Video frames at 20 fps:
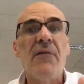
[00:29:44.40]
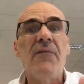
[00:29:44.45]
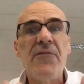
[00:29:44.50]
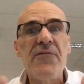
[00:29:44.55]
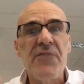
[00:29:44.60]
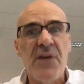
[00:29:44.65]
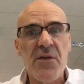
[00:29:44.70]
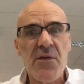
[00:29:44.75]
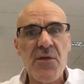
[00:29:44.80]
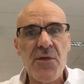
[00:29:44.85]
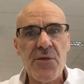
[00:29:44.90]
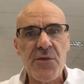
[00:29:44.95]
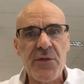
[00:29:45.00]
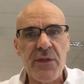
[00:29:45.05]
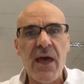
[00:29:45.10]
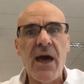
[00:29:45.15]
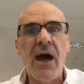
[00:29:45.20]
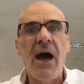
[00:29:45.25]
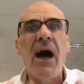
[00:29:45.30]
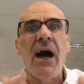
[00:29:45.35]
faith,
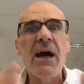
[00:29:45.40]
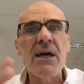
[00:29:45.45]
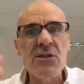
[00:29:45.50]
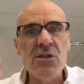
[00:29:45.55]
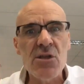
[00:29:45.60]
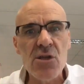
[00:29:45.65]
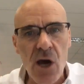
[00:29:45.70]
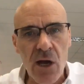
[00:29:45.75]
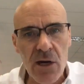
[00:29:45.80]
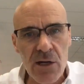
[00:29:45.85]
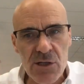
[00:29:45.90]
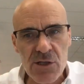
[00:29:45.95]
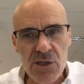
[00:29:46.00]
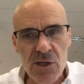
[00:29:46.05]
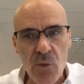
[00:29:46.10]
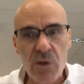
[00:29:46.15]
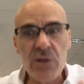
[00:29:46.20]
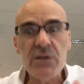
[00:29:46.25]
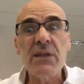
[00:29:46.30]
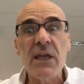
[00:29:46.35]
their ideology,
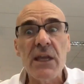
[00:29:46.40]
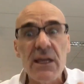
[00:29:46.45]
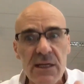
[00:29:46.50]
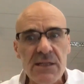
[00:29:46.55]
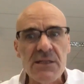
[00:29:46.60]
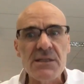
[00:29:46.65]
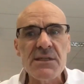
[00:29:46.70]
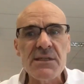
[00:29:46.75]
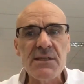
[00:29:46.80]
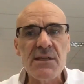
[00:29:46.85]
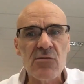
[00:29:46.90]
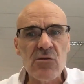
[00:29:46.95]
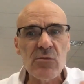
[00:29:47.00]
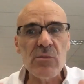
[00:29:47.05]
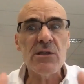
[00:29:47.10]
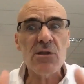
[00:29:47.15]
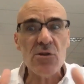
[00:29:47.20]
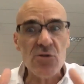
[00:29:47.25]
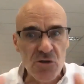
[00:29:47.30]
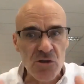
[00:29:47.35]
what they consider to
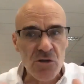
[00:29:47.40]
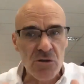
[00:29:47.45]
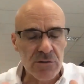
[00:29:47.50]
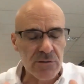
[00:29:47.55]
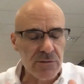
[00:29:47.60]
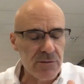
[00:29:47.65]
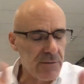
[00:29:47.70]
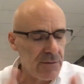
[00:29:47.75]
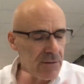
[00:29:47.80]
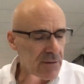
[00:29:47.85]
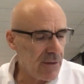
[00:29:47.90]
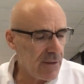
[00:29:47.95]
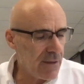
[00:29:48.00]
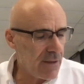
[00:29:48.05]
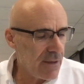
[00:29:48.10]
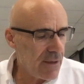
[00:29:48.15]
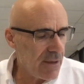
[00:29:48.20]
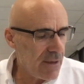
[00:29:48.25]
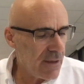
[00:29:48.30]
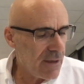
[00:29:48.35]
be
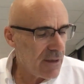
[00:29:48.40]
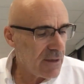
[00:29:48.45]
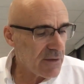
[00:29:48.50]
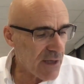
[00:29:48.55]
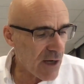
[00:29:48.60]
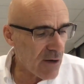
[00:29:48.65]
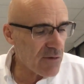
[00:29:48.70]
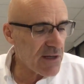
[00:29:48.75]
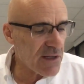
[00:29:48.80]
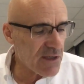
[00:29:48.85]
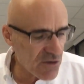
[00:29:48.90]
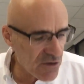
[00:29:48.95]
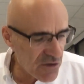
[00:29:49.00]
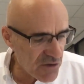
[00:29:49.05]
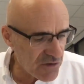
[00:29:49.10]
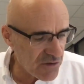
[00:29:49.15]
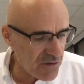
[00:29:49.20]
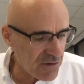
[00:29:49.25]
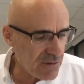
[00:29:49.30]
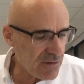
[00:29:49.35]
the only
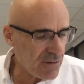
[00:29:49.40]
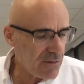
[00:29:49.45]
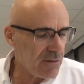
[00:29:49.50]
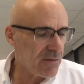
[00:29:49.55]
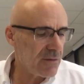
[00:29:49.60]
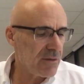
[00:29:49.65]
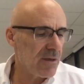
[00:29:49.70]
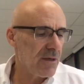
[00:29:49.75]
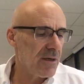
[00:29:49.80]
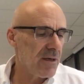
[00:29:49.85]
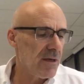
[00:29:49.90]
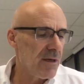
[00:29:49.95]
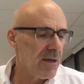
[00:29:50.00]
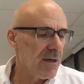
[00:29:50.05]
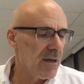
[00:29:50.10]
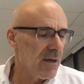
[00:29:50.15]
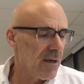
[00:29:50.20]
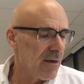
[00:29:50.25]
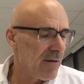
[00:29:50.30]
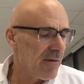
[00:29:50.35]
true
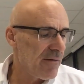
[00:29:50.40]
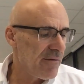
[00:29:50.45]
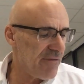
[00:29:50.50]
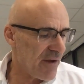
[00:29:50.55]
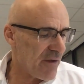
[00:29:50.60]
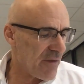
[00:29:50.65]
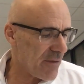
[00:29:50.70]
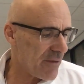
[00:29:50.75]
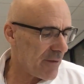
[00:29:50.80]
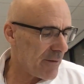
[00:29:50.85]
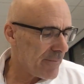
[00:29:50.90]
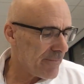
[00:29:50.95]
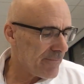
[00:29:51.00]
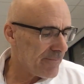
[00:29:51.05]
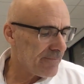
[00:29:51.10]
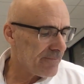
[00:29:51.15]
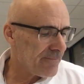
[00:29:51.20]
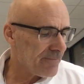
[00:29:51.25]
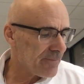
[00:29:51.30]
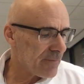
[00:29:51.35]
faith.
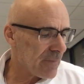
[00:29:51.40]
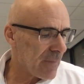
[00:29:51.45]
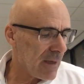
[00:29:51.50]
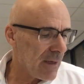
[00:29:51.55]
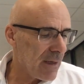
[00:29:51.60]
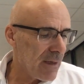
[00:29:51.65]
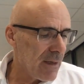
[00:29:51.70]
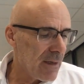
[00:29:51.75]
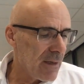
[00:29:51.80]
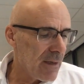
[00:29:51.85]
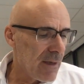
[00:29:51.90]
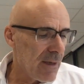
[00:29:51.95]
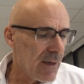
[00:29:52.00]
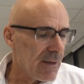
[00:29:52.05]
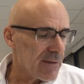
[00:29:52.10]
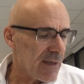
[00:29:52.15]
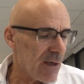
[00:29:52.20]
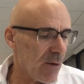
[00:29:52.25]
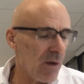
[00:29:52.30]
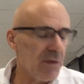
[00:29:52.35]

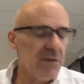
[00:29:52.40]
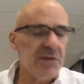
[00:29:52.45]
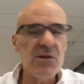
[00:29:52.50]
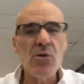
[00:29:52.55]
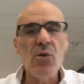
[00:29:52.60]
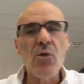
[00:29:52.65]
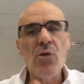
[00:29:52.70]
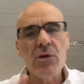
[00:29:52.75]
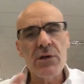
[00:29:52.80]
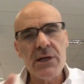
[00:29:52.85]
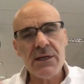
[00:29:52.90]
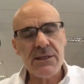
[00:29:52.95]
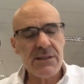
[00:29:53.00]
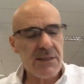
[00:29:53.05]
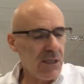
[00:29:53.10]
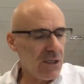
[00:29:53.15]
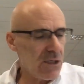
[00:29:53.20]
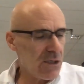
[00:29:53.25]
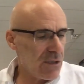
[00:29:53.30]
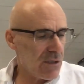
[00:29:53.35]
They want the
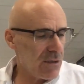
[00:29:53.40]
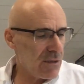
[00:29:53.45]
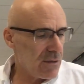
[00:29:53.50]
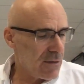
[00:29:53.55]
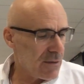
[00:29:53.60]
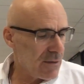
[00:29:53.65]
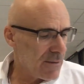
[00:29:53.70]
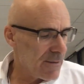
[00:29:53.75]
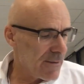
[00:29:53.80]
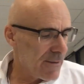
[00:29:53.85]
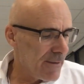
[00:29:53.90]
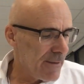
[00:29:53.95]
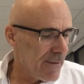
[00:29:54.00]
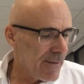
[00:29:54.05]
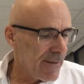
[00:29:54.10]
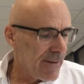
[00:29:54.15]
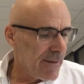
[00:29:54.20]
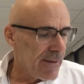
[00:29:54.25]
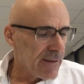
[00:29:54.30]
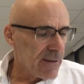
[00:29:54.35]
organization
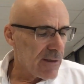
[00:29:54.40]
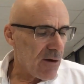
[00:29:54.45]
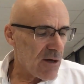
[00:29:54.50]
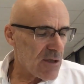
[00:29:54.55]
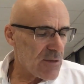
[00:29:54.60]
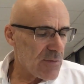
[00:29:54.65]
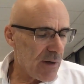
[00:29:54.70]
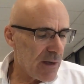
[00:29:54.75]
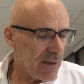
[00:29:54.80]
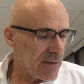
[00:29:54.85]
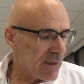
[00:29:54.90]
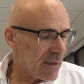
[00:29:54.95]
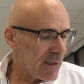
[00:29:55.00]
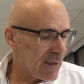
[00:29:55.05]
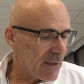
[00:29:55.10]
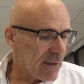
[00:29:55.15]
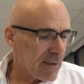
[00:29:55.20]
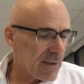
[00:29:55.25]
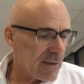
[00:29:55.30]
corresponding